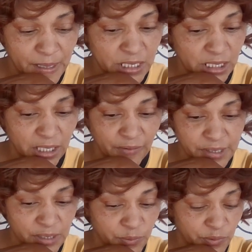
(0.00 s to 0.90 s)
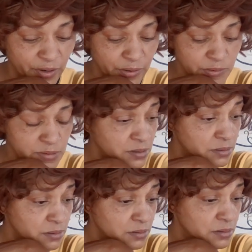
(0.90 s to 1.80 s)
The lovers in reverse.
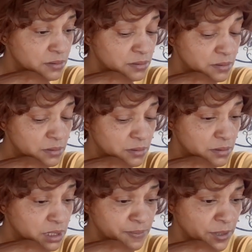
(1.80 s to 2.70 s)
This